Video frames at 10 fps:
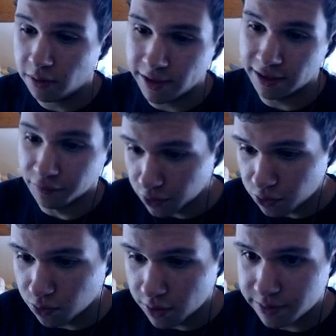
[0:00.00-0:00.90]
well, if
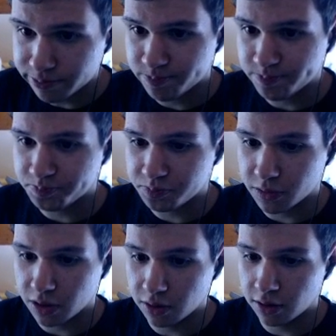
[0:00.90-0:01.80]
you do it,
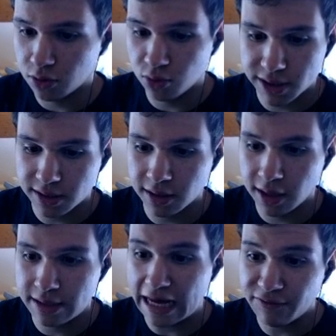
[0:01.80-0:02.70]
you're gonna lose
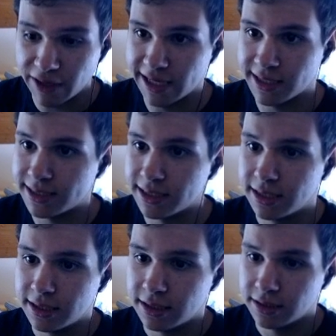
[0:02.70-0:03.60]
uh, the other lanes.
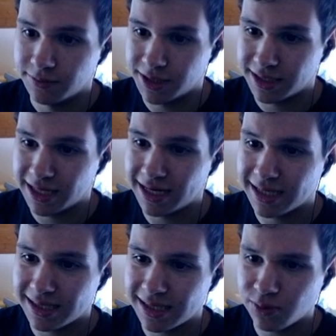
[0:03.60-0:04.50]
Which, yeah,
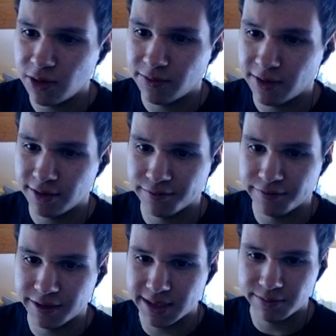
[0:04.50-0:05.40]
that's that's really why I don't
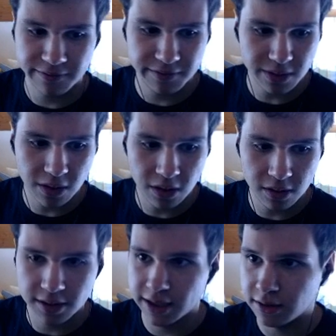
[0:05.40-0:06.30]
think Sand Wraith is
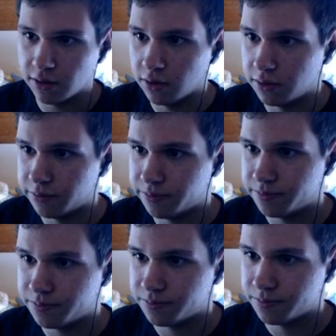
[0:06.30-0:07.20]
all that good.
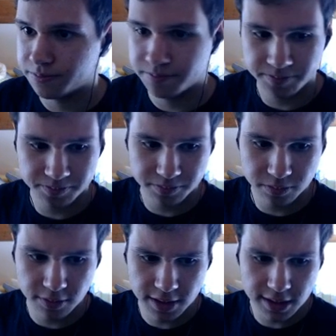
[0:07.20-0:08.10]

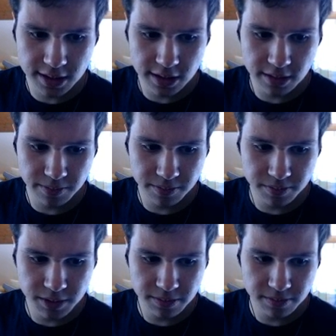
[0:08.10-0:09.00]
But did he
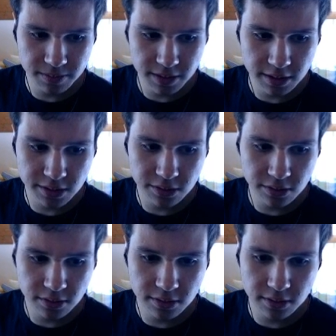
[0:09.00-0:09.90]
TP to?